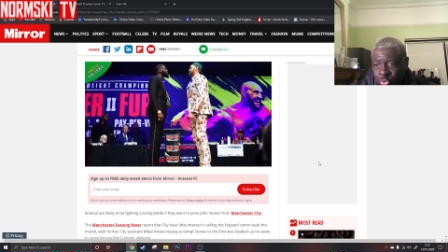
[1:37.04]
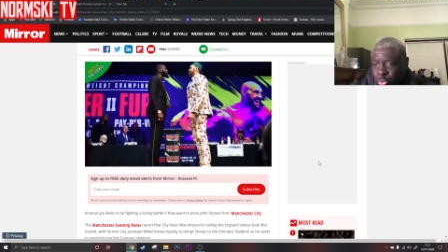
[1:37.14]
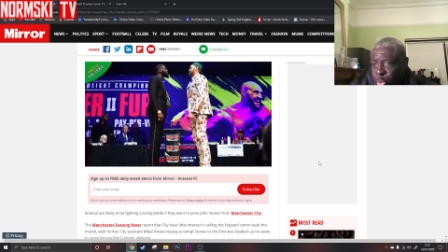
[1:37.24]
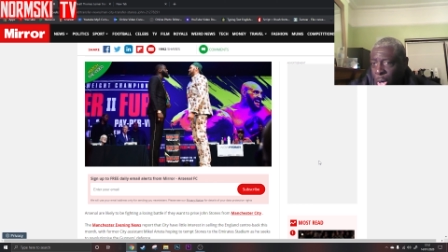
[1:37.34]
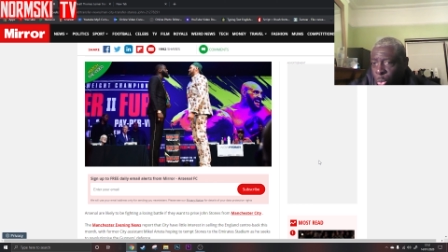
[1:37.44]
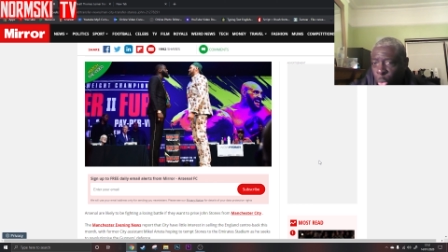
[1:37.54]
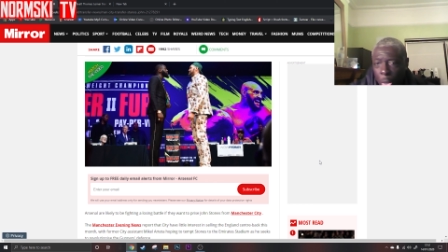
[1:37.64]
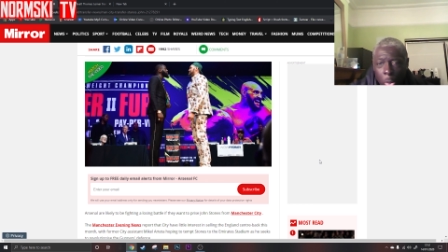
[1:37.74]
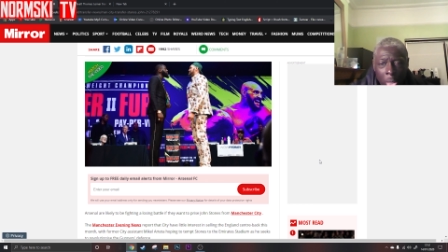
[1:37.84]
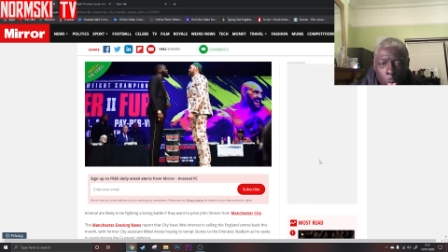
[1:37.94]
what what
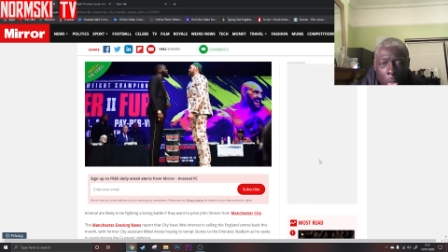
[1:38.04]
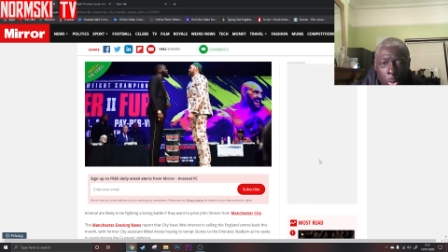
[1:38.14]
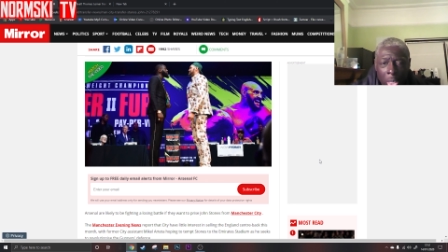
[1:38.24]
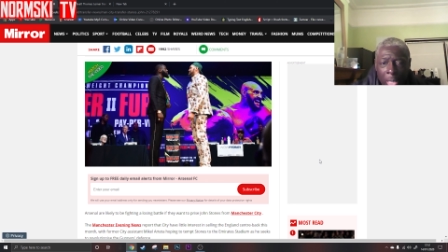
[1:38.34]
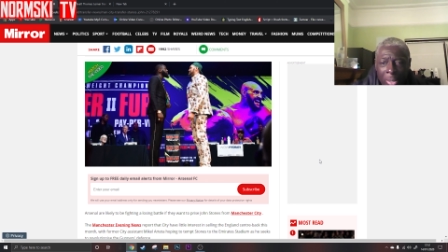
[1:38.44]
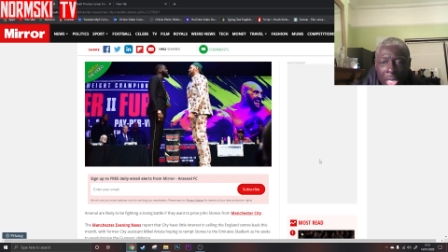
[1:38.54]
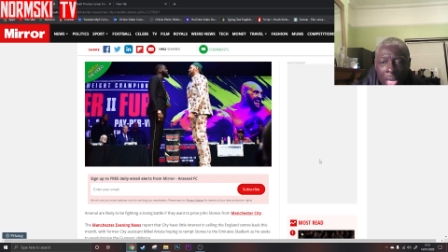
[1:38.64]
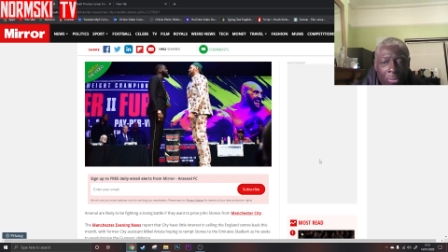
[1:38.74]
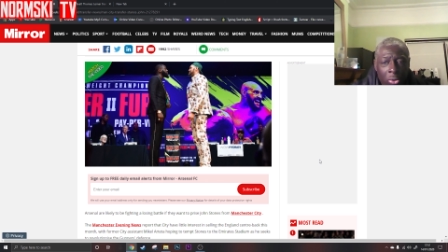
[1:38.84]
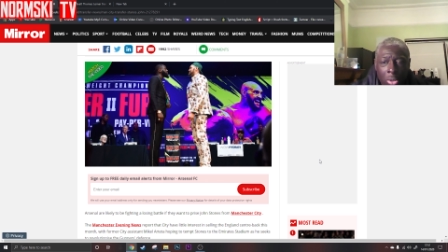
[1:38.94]
will, what will he be going
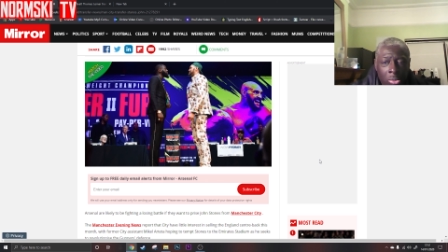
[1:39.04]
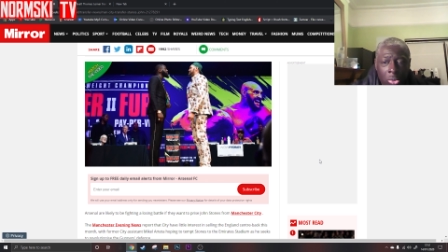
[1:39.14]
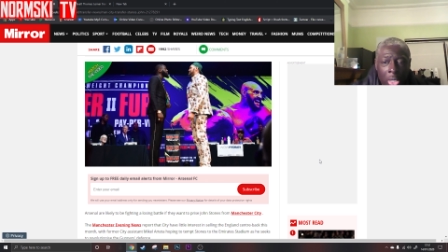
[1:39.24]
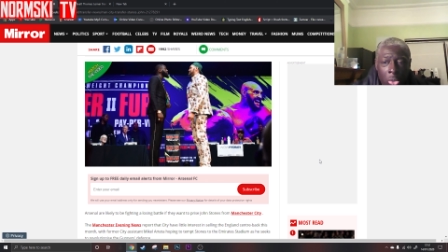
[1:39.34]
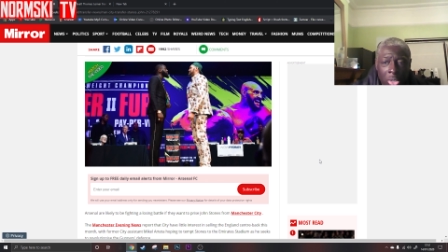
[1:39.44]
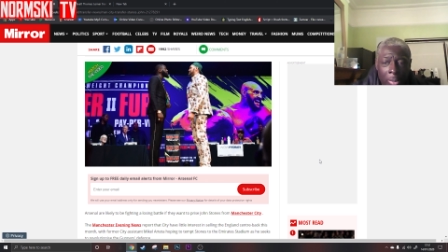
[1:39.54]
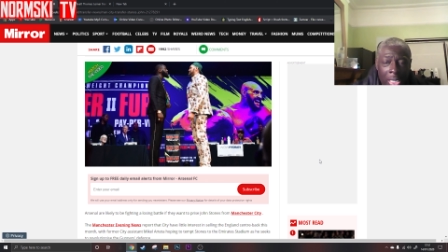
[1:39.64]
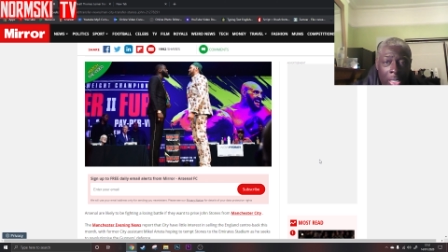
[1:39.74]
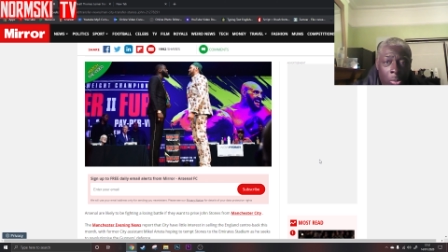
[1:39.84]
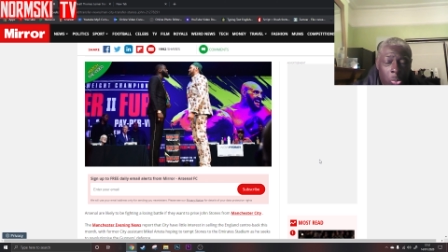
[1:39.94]
for? Who knows? I mean,
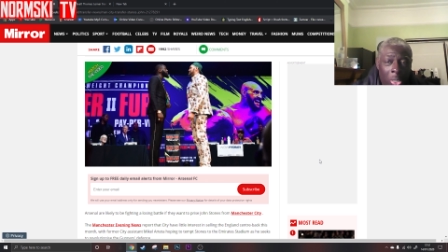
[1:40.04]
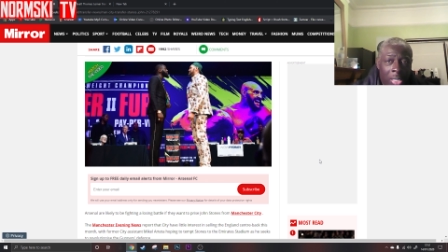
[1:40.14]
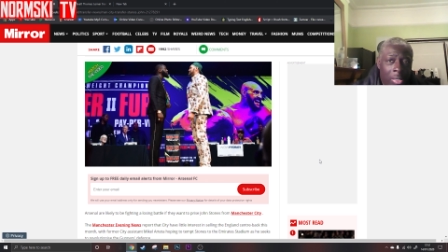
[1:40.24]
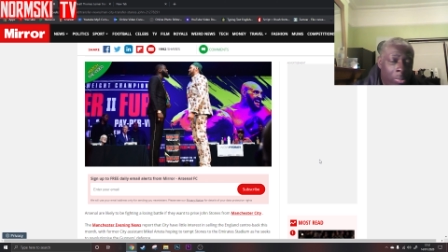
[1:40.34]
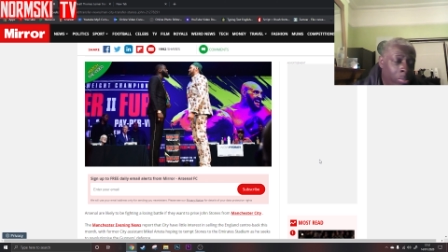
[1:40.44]
he was one of the